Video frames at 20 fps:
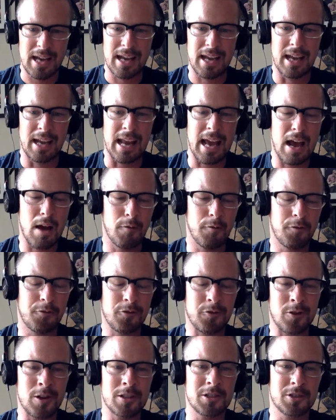and how
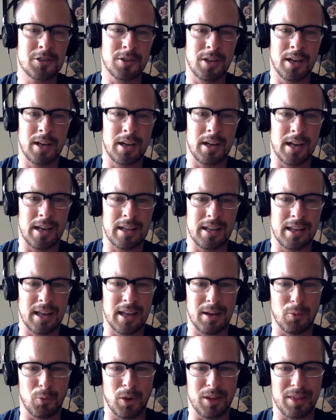frustrated I
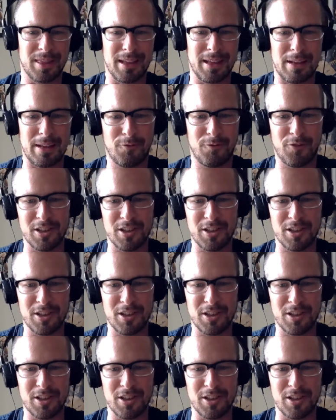get with the